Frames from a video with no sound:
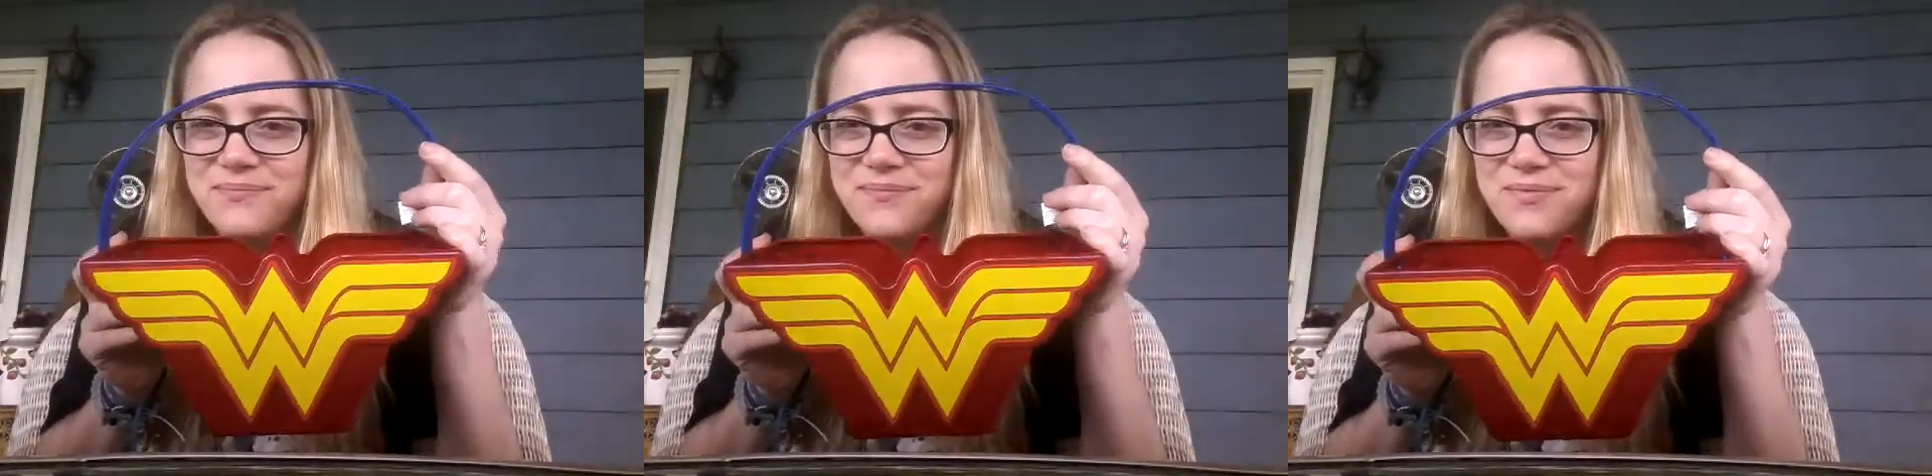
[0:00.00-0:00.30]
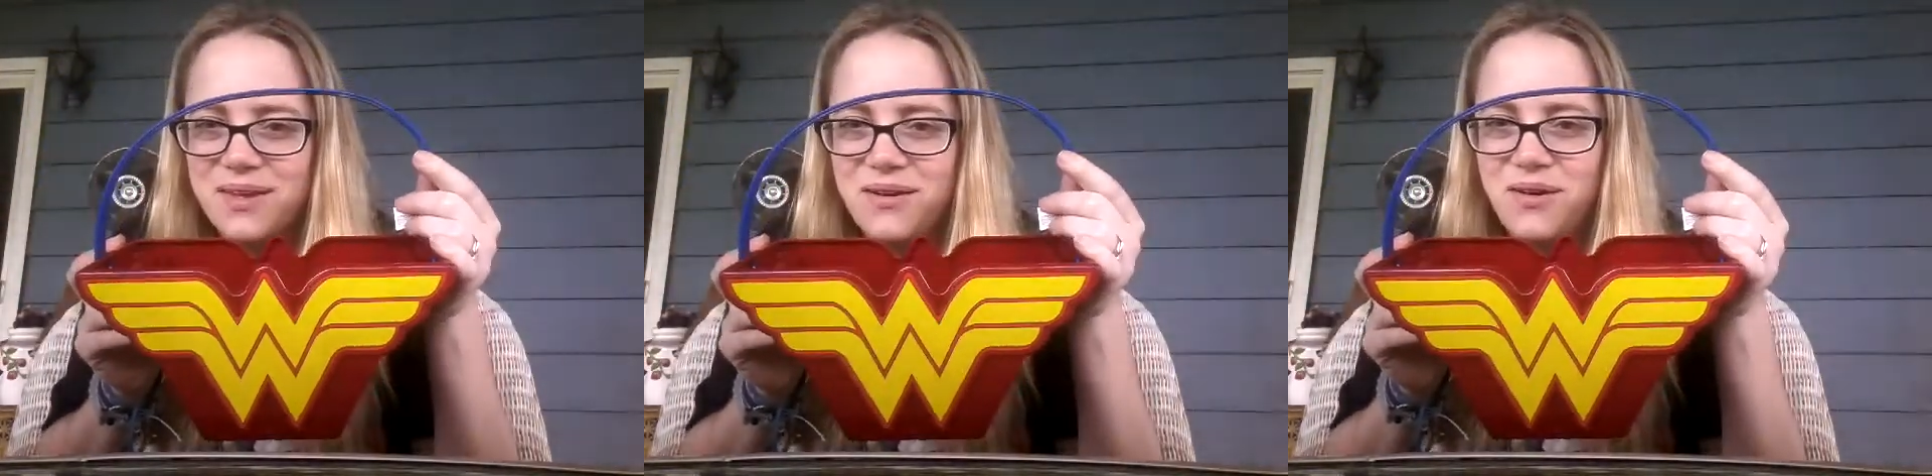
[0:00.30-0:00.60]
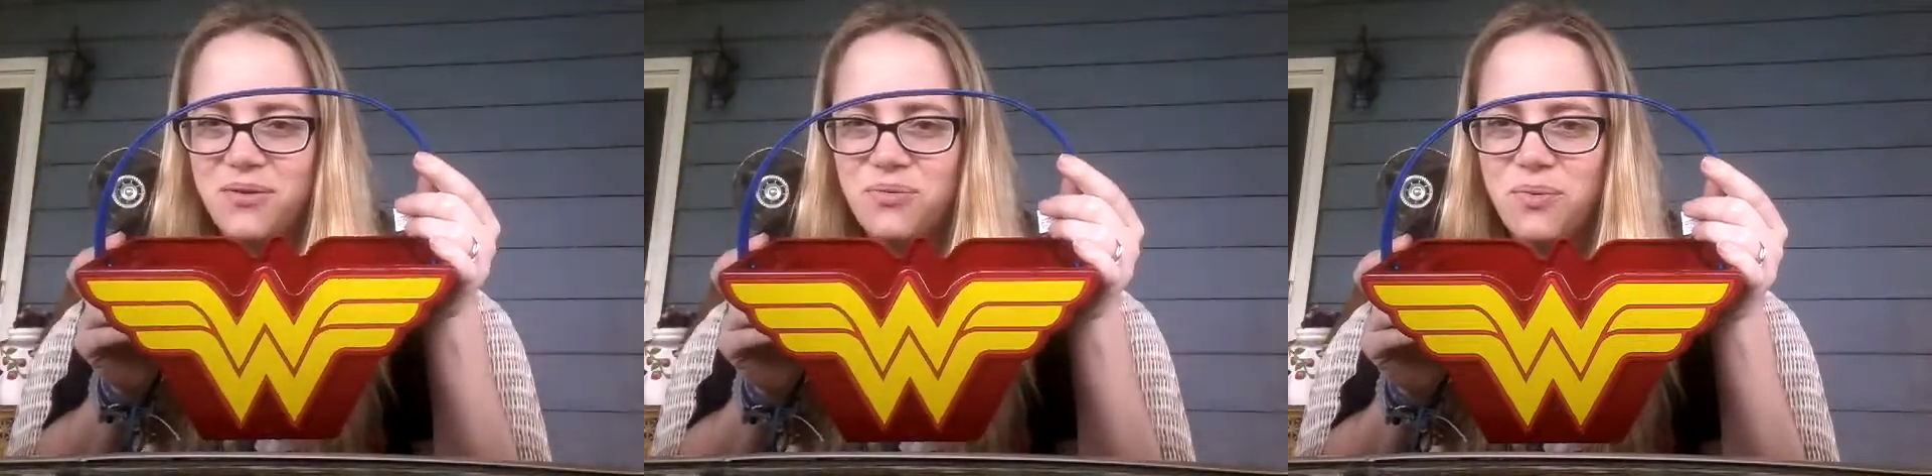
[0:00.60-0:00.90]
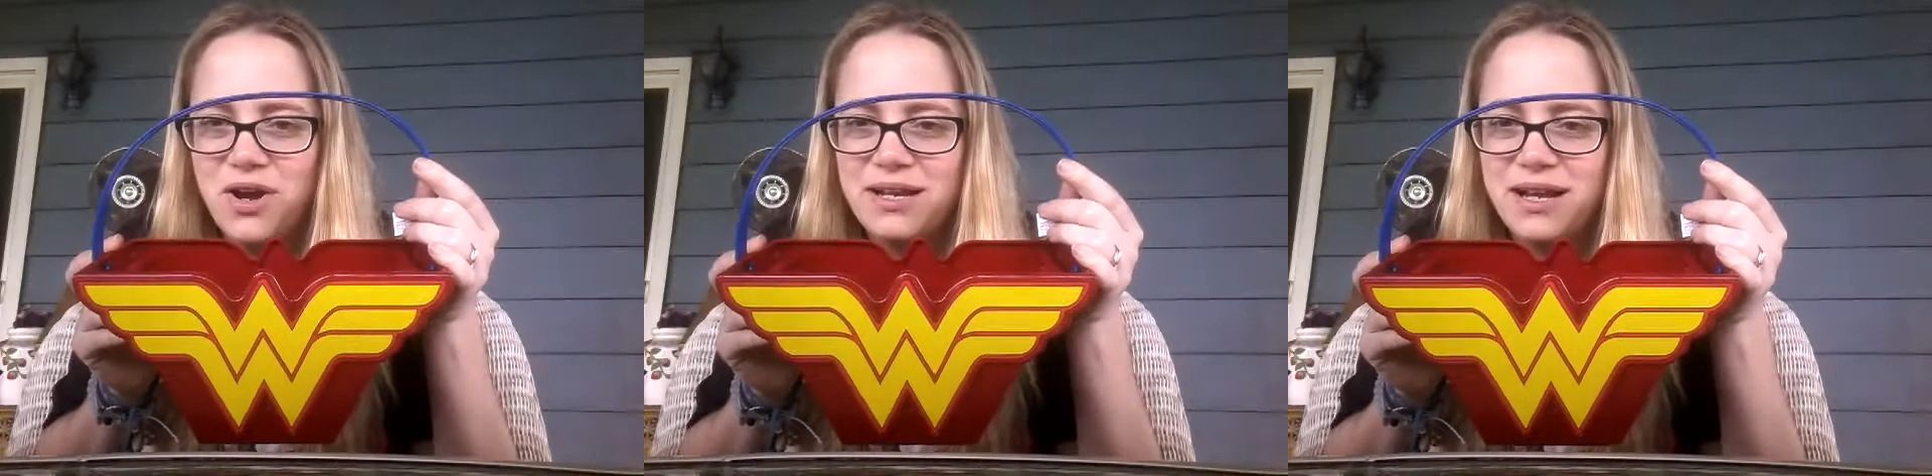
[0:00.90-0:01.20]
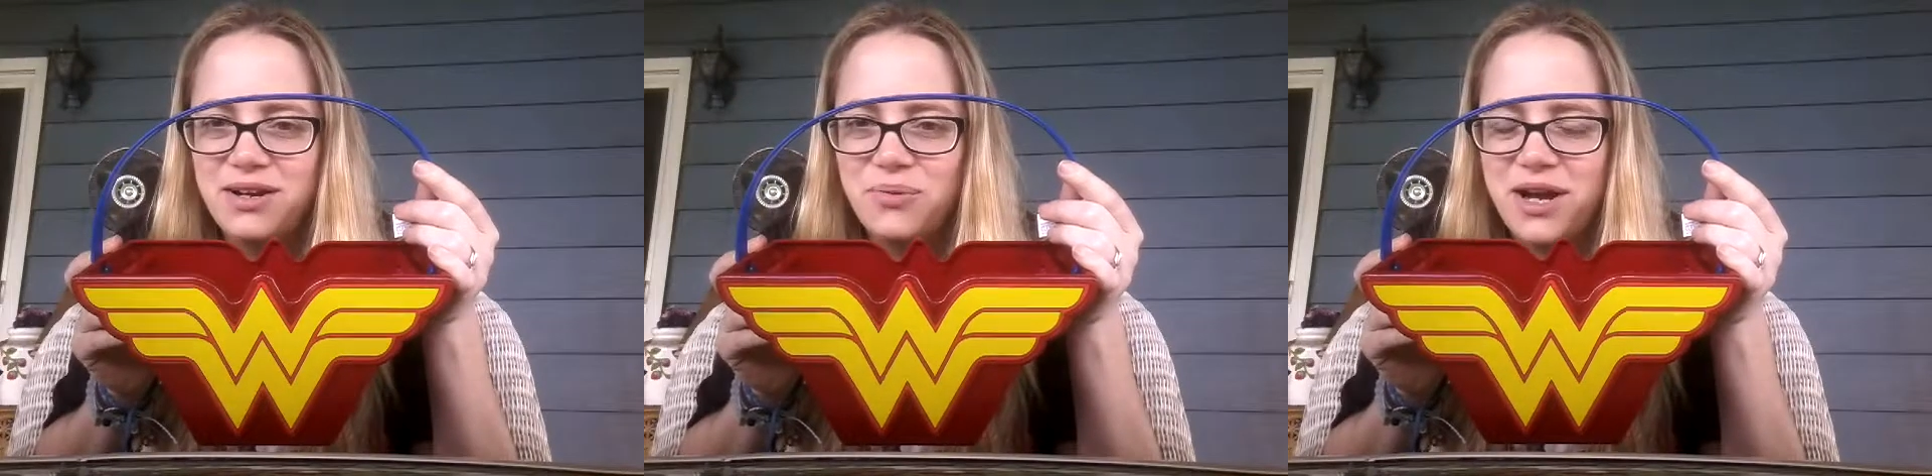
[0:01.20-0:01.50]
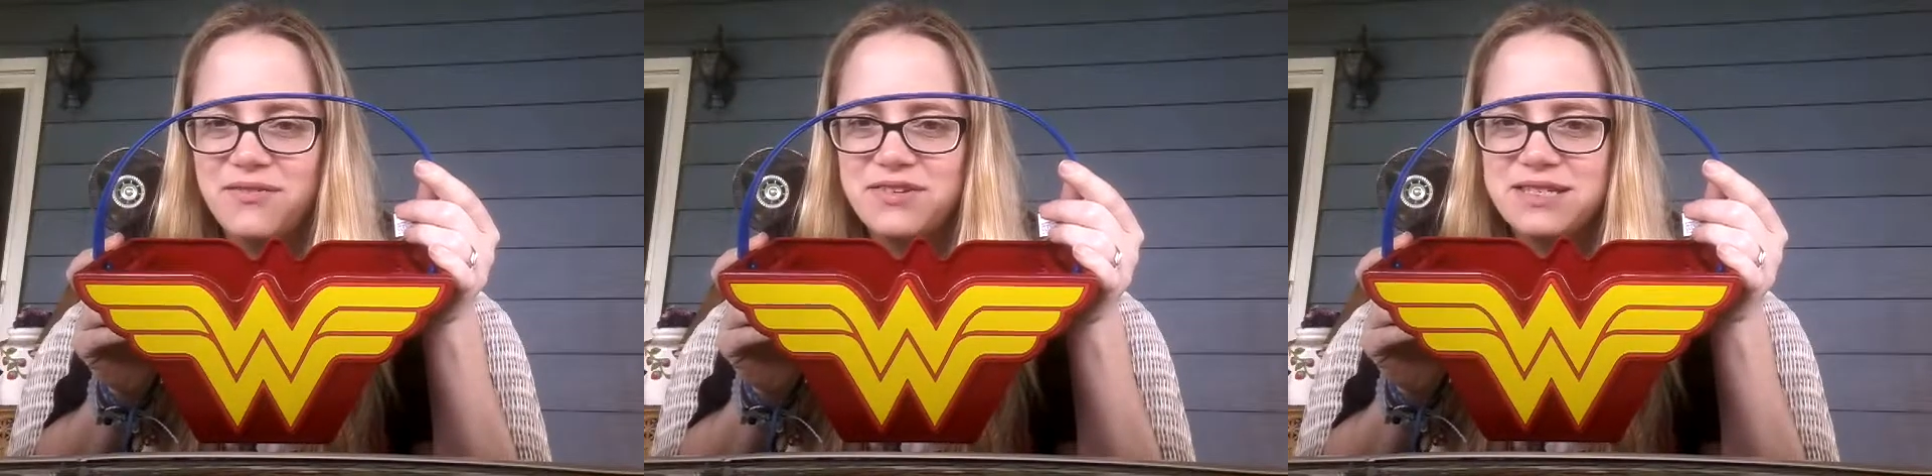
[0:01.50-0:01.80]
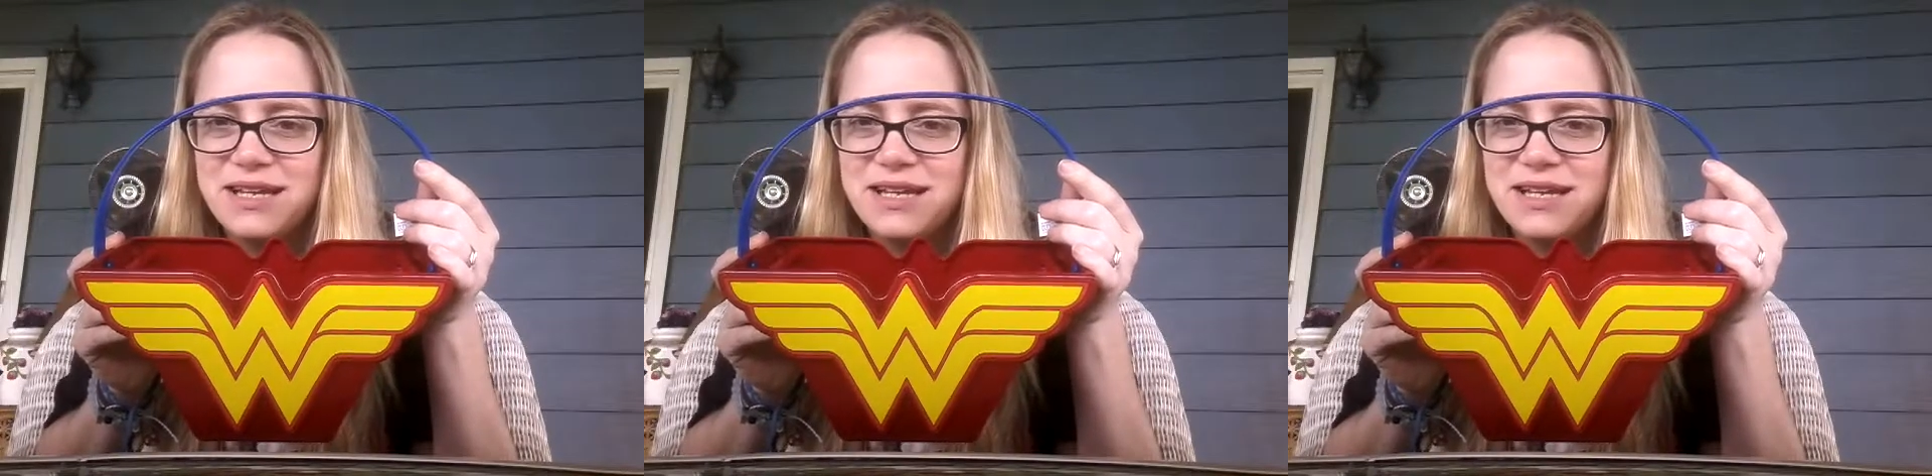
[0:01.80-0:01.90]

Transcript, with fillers: Oh, why did I go out of sync?